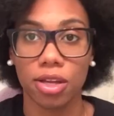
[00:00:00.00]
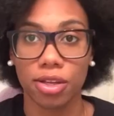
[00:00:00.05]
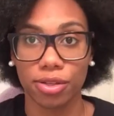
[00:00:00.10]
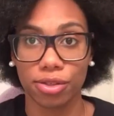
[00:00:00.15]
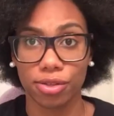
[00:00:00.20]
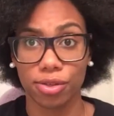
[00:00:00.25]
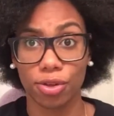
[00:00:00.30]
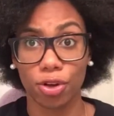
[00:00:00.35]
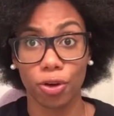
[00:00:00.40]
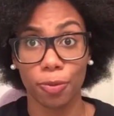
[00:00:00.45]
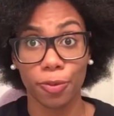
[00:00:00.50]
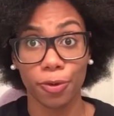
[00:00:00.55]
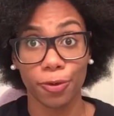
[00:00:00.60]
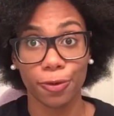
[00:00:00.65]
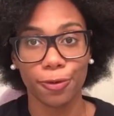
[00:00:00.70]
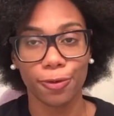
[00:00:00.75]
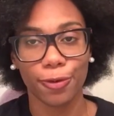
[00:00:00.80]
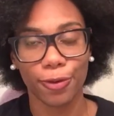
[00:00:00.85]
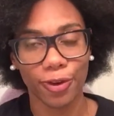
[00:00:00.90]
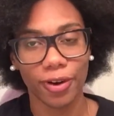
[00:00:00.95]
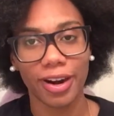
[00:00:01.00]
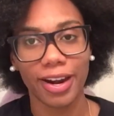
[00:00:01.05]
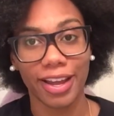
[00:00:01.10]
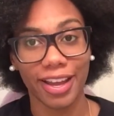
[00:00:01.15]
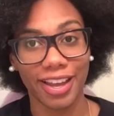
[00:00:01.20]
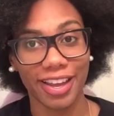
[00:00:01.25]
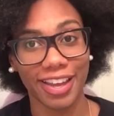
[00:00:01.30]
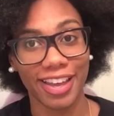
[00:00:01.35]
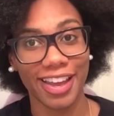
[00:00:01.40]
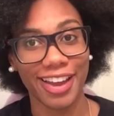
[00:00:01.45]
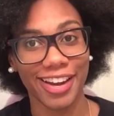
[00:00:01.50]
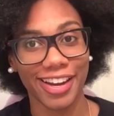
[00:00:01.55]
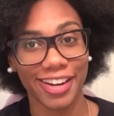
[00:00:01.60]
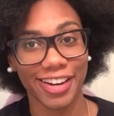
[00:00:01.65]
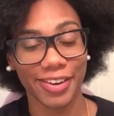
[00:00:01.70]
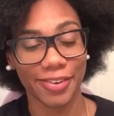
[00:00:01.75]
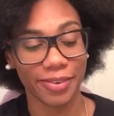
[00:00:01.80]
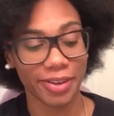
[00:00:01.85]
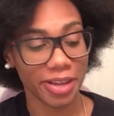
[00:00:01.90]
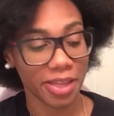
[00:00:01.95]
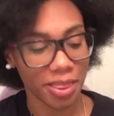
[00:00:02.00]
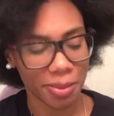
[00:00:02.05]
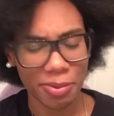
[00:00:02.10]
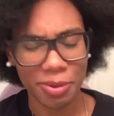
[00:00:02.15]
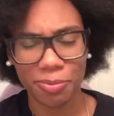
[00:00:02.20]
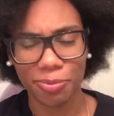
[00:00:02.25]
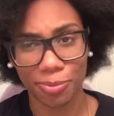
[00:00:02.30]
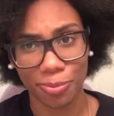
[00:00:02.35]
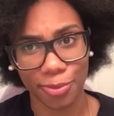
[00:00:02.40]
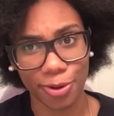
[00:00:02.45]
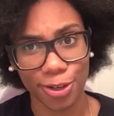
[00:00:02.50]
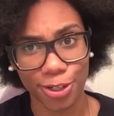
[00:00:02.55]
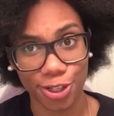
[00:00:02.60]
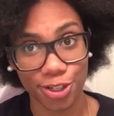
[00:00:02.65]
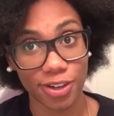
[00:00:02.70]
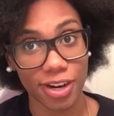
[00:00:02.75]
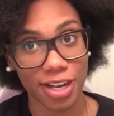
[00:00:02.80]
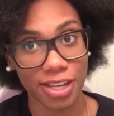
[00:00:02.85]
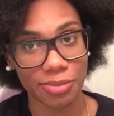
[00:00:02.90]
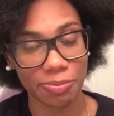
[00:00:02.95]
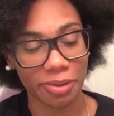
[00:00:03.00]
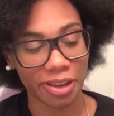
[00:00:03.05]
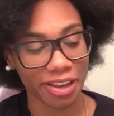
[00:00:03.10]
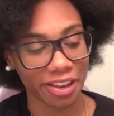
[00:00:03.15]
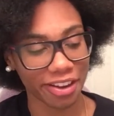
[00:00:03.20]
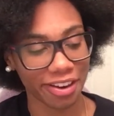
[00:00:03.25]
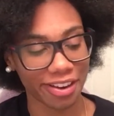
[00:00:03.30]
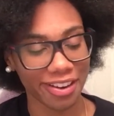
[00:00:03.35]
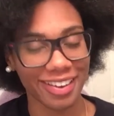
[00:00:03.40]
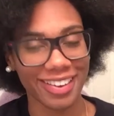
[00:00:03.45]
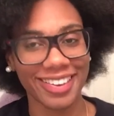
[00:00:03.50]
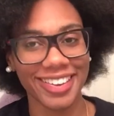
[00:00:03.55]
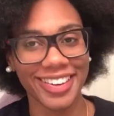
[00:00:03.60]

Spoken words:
So before I get carried away, let me moisturize my hair.